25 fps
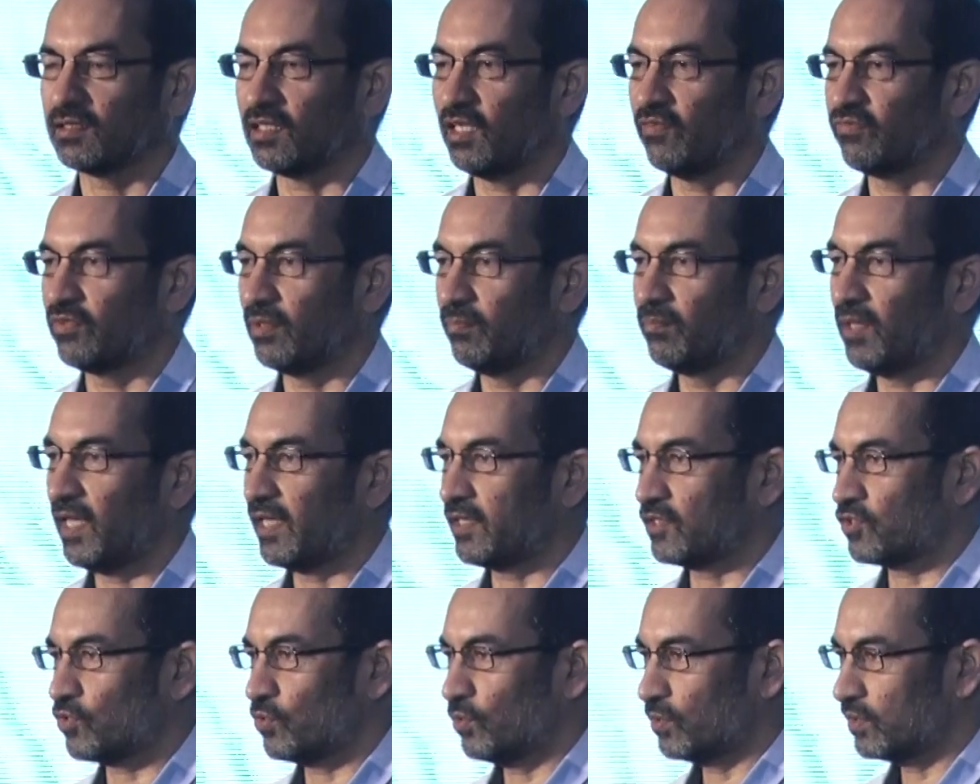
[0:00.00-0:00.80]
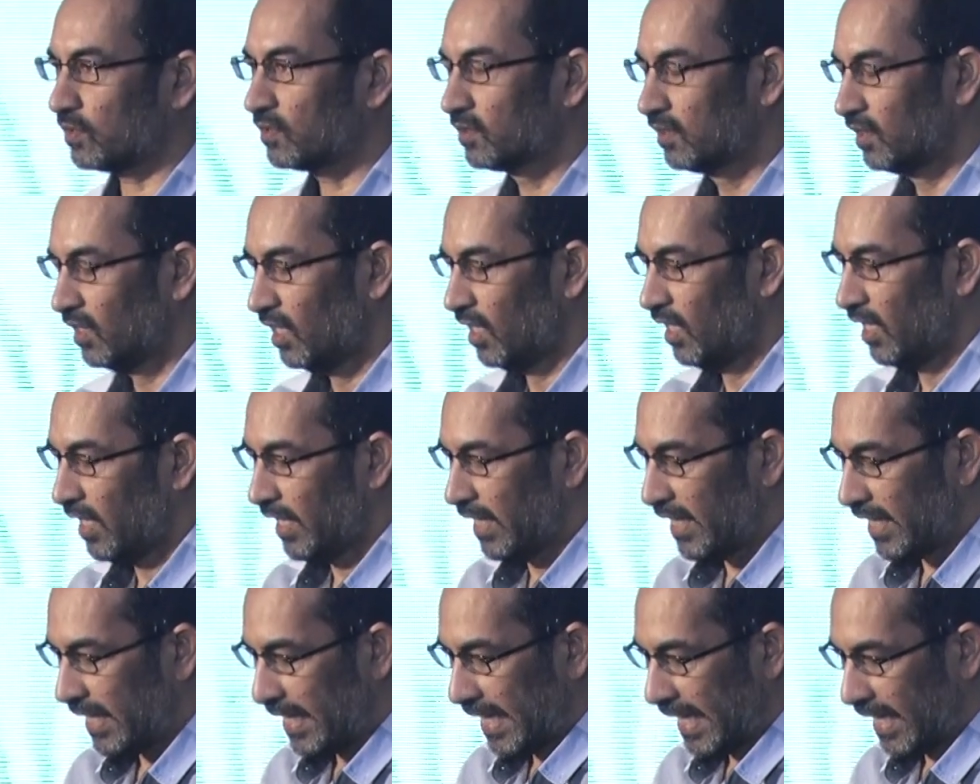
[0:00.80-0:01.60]
after Blackstone.
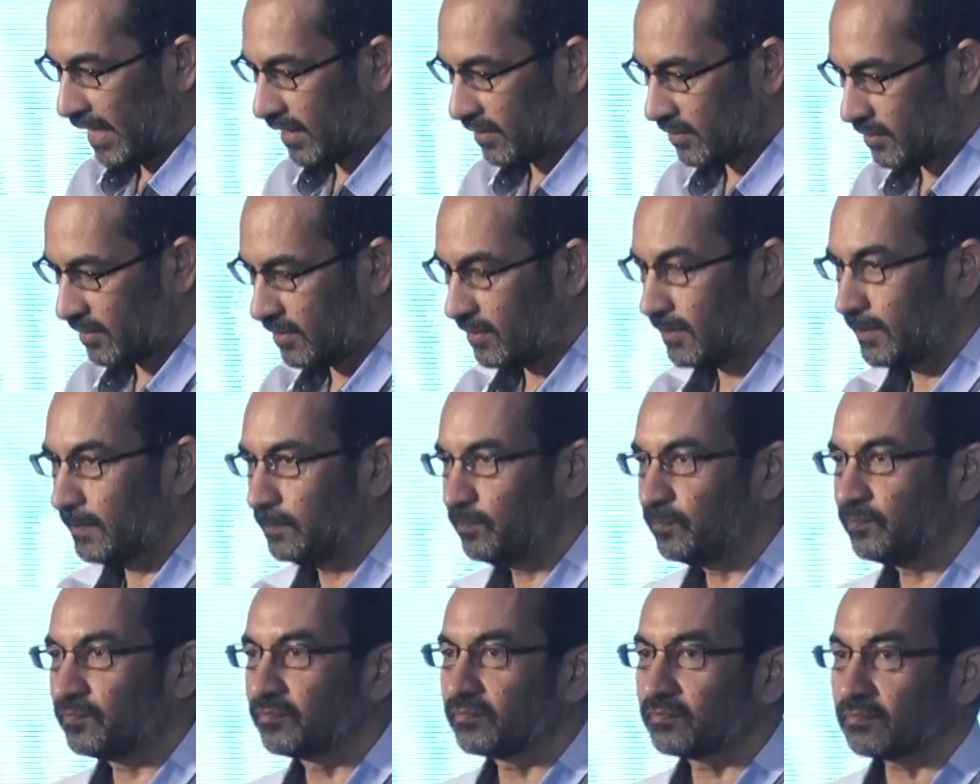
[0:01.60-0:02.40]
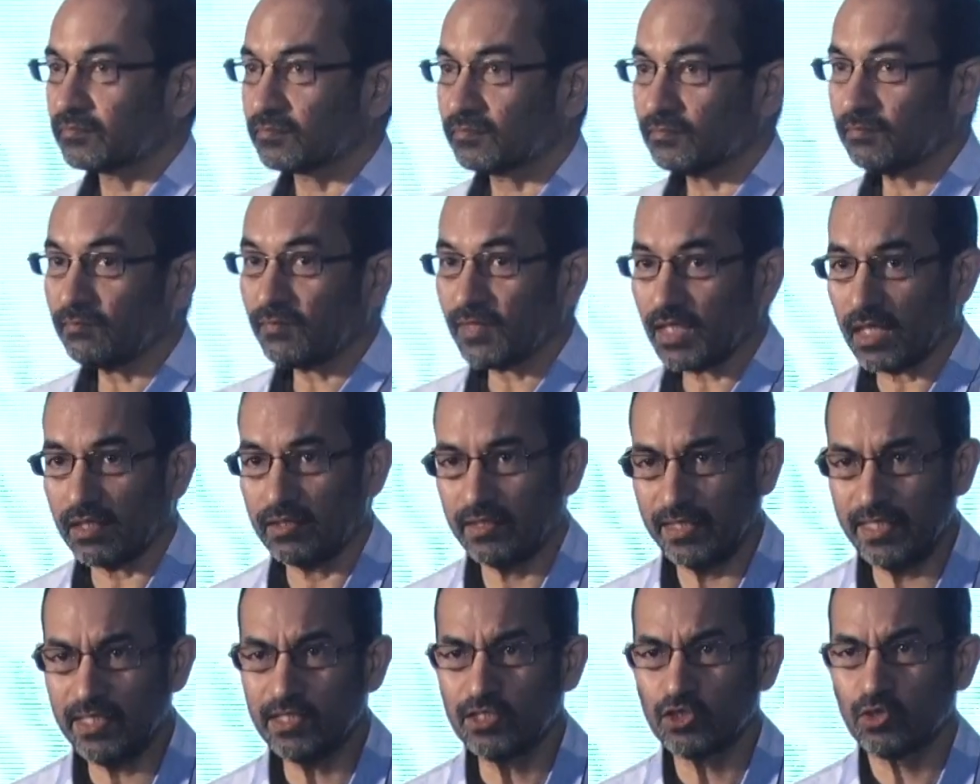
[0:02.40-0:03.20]
And
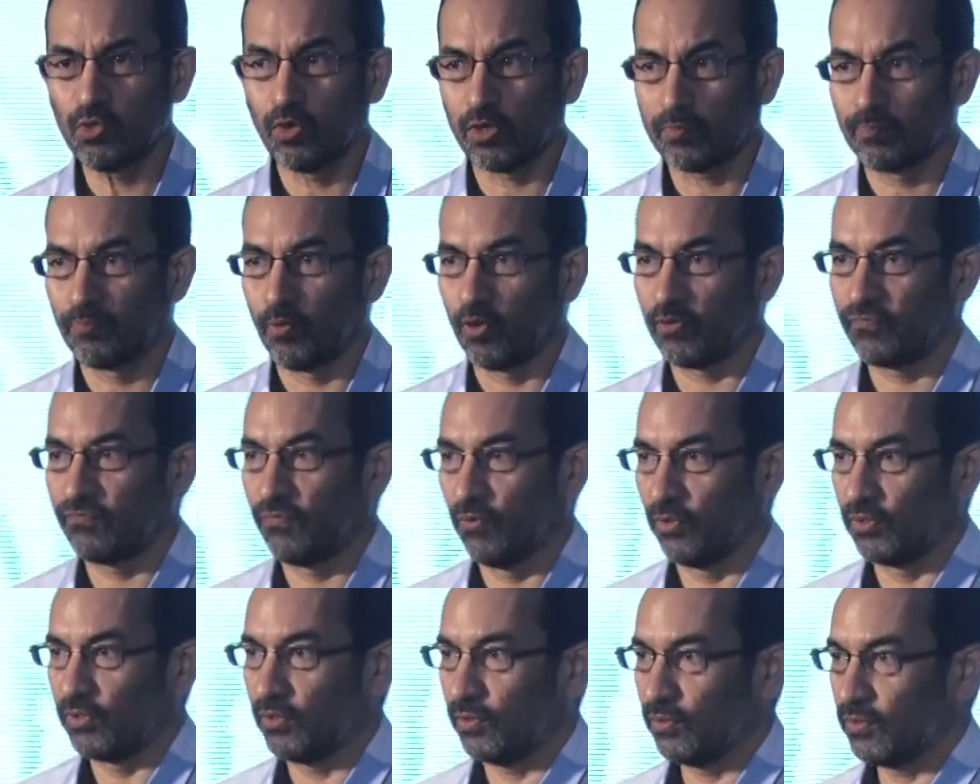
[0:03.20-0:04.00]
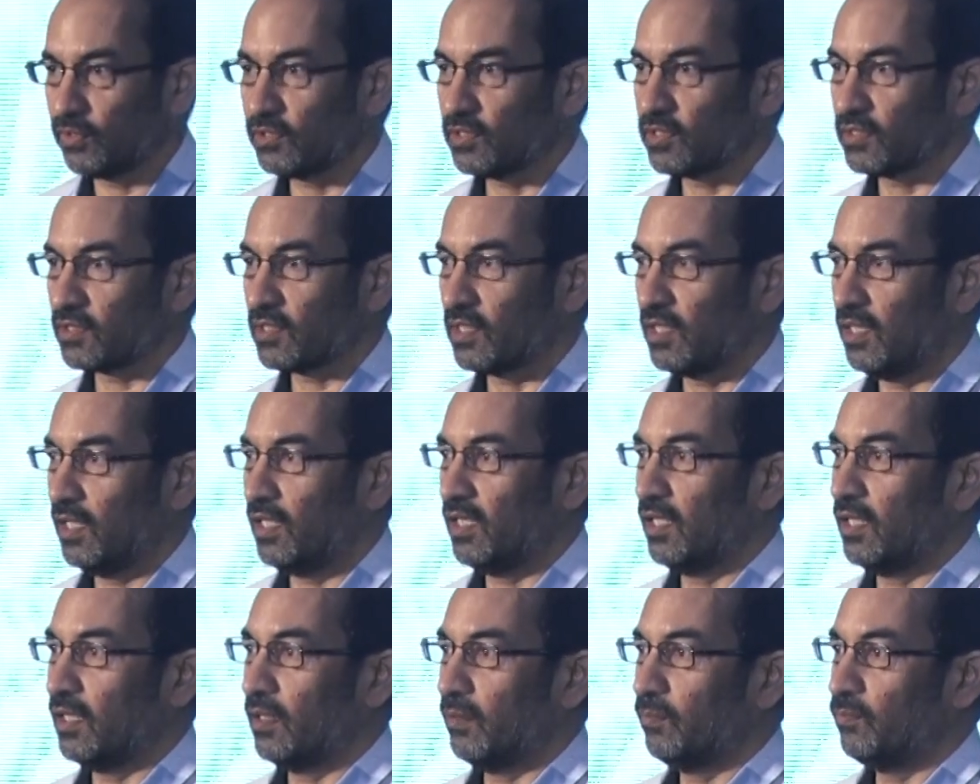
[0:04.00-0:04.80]
these core portfolios,
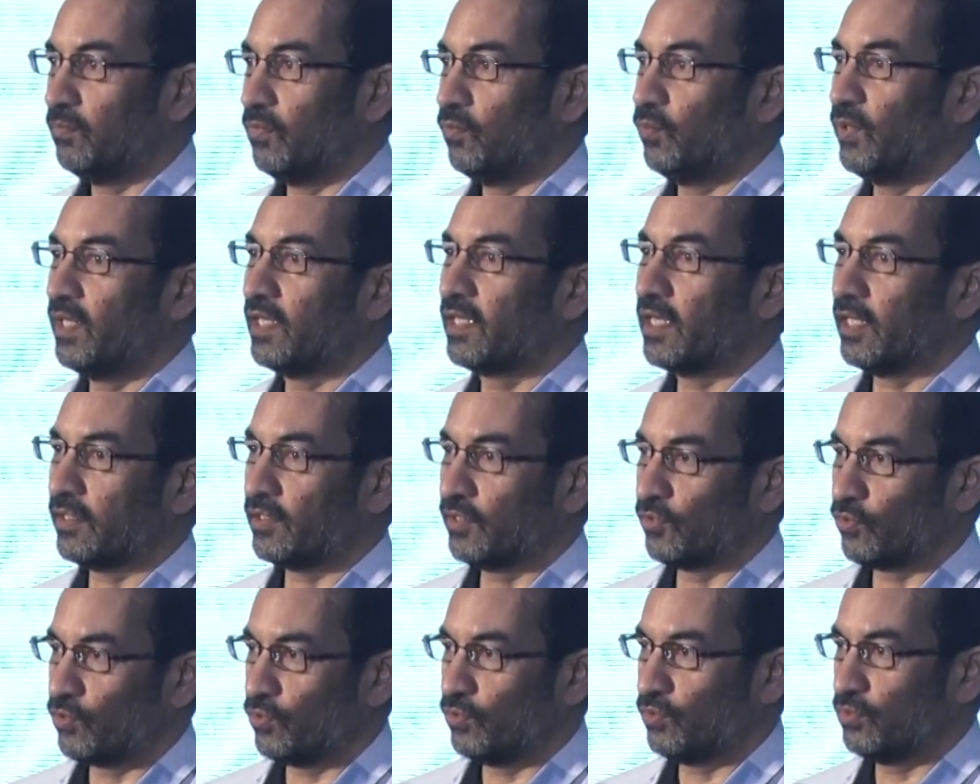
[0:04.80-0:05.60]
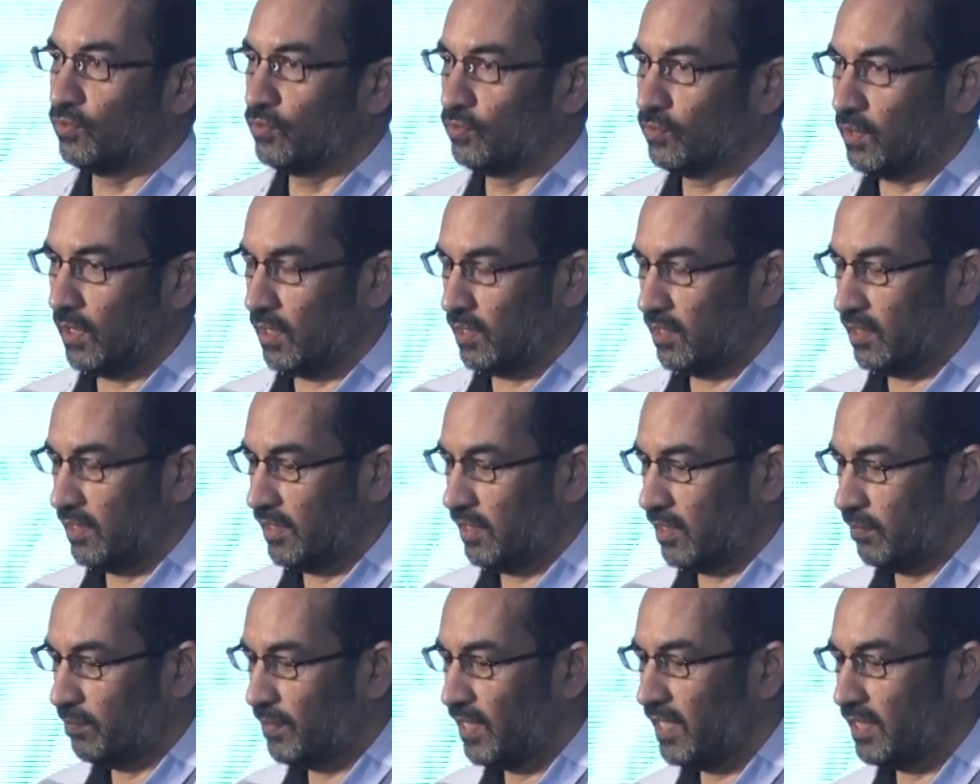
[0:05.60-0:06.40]
we'll get into
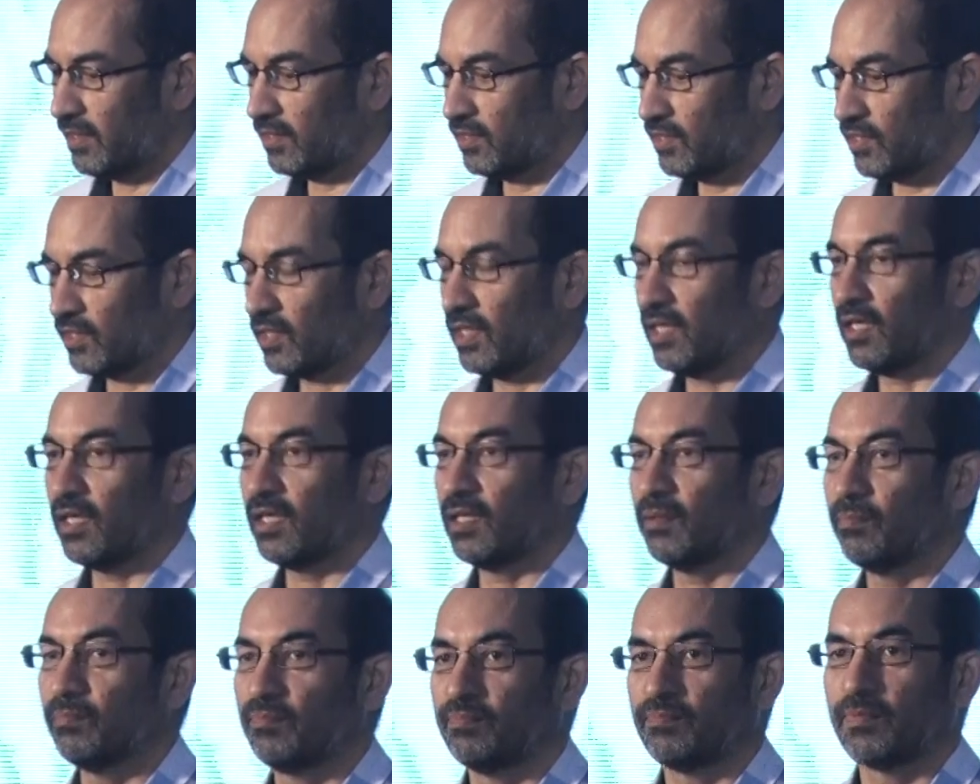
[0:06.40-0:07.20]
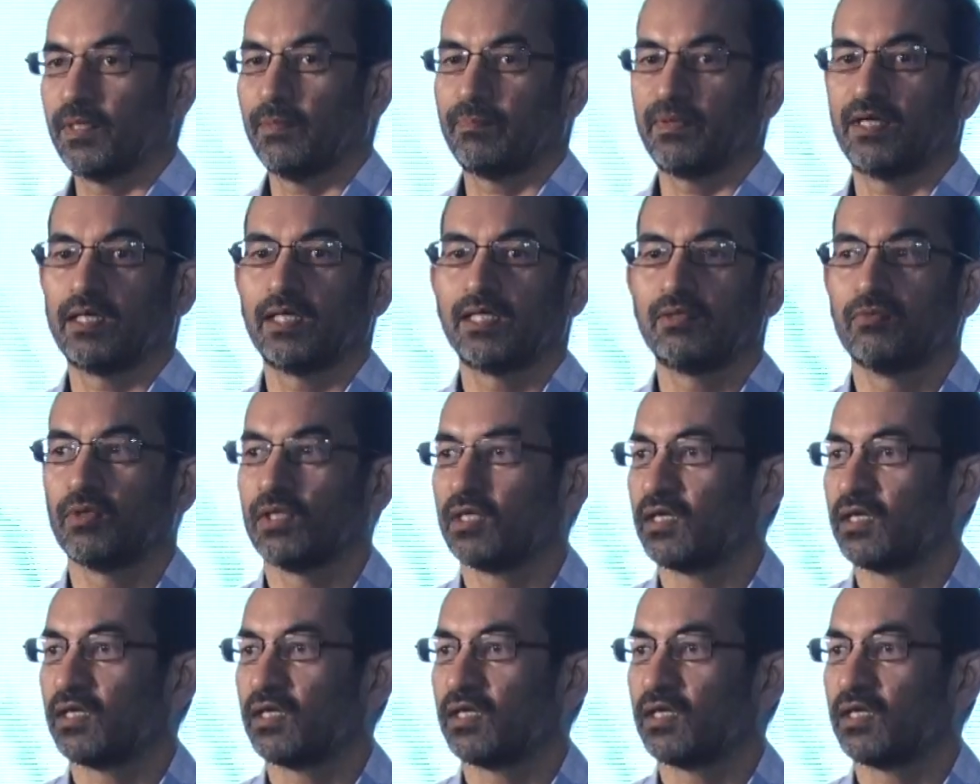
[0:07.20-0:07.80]
in a bit, typically will